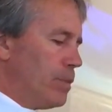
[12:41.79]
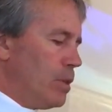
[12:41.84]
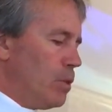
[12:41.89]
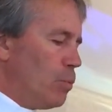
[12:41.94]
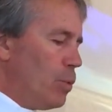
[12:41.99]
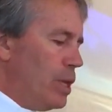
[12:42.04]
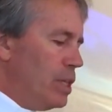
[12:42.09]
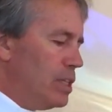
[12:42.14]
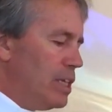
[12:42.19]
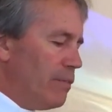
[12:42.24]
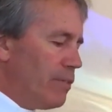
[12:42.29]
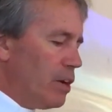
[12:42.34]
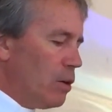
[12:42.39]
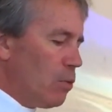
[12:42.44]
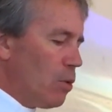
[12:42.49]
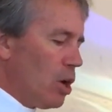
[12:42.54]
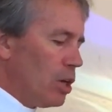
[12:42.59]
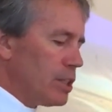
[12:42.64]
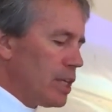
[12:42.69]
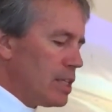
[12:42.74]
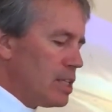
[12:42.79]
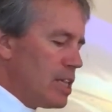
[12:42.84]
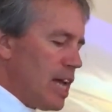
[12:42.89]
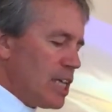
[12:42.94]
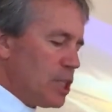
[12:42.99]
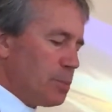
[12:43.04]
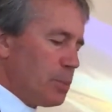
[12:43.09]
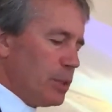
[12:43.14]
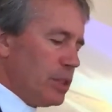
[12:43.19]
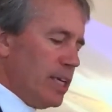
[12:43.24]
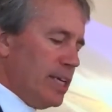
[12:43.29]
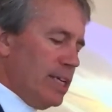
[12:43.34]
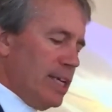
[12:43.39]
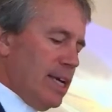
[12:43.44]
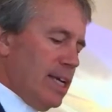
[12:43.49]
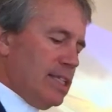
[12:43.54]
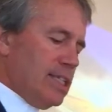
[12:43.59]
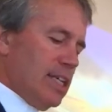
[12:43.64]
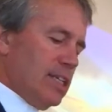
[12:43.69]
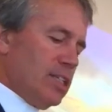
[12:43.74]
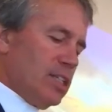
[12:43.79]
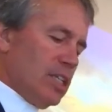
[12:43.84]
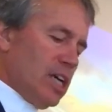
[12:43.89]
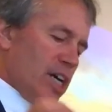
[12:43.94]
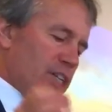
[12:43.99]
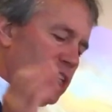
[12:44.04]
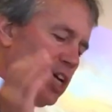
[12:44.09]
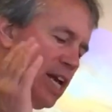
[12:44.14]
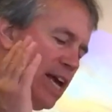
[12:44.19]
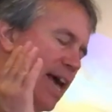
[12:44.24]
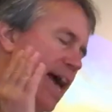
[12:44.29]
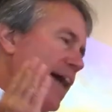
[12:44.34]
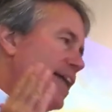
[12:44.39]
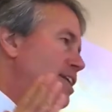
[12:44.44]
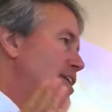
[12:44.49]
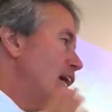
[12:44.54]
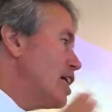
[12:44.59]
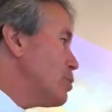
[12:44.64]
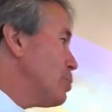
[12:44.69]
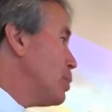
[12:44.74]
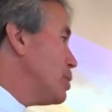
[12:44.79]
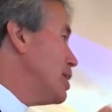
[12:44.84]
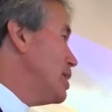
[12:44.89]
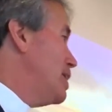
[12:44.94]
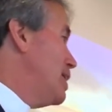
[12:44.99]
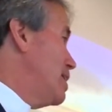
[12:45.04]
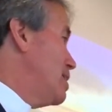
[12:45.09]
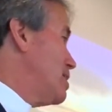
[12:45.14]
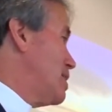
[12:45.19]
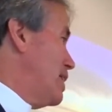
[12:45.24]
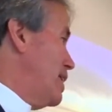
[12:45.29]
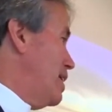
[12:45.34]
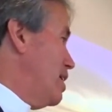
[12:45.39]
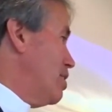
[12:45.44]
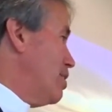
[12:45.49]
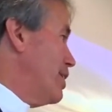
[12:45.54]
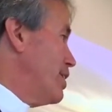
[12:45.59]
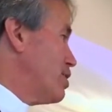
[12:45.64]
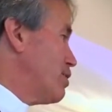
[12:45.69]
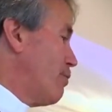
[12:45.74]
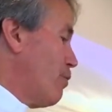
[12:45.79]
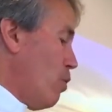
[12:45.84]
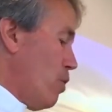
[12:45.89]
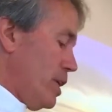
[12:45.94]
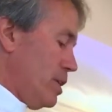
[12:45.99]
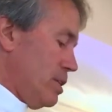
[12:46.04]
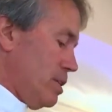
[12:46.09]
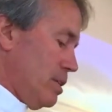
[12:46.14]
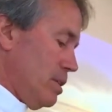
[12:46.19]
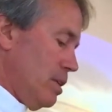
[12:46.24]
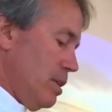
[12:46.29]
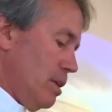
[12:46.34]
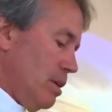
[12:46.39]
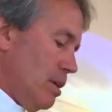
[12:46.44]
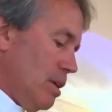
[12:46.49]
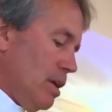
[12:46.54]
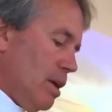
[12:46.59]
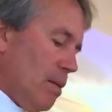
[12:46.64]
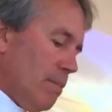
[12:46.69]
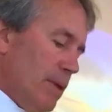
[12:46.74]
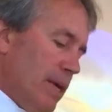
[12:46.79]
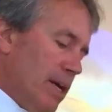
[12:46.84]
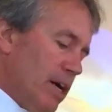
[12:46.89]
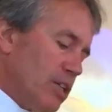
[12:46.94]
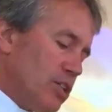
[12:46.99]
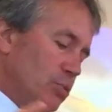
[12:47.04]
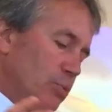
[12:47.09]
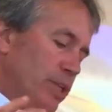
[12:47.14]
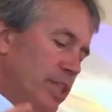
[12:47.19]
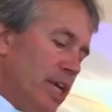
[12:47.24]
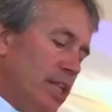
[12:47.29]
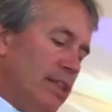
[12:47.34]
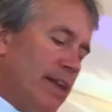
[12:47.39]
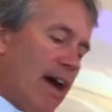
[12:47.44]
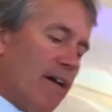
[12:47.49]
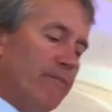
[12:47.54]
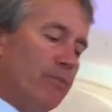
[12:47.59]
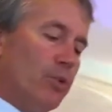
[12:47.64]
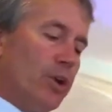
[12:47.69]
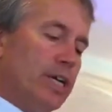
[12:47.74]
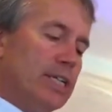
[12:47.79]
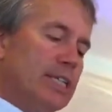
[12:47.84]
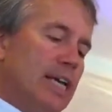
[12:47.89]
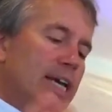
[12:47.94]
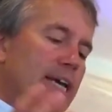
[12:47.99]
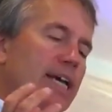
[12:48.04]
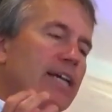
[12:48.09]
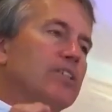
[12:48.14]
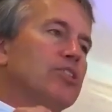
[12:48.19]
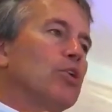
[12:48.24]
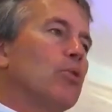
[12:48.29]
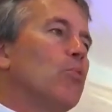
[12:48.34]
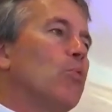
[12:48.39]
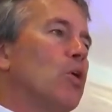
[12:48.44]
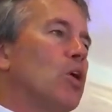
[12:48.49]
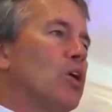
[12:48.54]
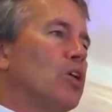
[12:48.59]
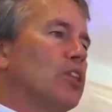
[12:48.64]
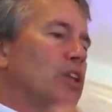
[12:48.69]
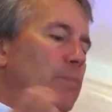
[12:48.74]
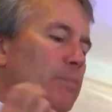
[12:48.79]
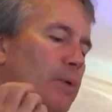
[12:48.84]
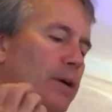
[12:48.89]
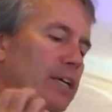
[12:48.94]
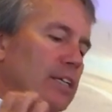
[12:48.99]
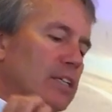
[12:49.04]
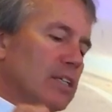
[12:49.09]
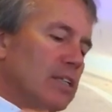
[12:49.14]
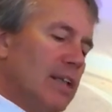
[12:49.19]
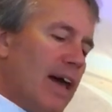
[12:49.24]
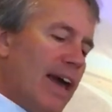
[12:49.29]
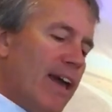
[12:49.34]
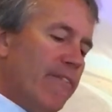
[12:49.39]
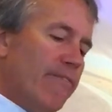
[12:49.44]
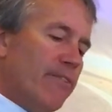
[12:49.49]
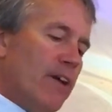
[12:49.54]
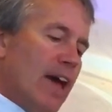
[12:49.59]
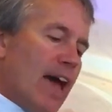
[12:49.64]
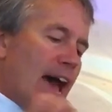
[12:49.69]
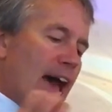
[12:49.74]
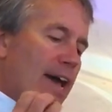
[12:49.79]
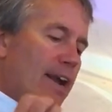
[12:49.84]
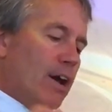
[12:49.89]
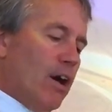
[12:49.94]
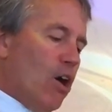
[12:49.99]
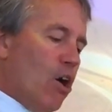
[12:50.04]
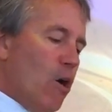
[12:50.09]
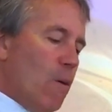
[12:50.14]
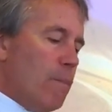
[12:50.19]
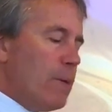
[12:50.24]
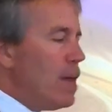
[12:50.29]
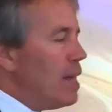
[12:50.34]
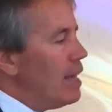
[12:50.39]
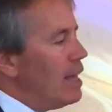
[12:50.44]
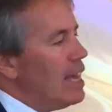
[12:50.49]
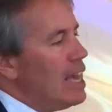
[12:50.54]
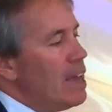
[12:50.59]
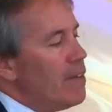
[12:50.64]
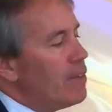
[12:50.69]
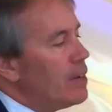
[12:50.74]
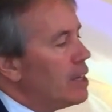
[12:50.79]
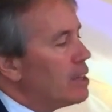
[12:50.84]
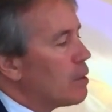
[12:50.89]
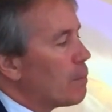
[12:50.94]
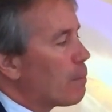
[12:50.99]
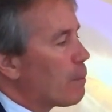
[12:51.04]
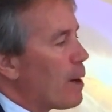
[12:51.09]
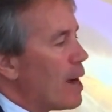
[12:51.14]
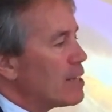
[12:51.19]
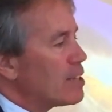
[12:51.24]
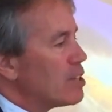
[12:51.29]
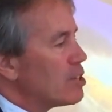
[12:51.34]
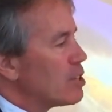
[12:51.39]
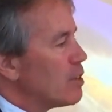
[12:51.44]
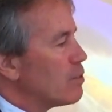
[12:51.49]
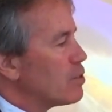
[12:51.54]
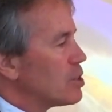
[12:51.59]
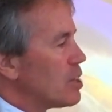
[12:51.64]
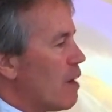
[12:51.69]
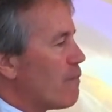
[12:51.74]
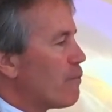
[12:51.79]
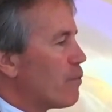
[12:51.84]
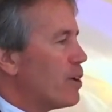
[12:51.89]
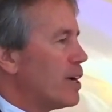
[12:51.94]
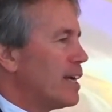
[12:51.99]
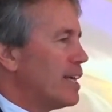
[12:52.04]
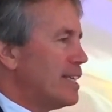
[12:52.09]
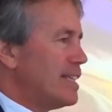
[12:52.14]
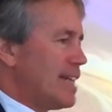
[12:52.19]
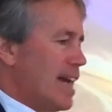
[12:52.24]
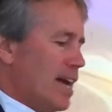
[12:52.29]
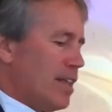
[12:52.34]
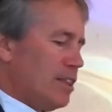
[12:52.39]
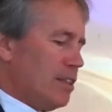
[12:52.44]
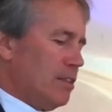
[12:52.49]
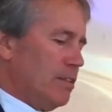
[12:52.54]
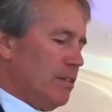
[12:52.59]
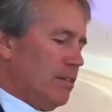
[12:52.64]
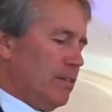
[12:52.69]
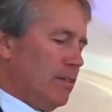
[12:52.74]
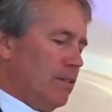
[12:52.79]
We live in a world that desperately needs his touch and desperately needs to hear his voice, because within that voice is the word that brings life and hope, even in the presence of suffering and death.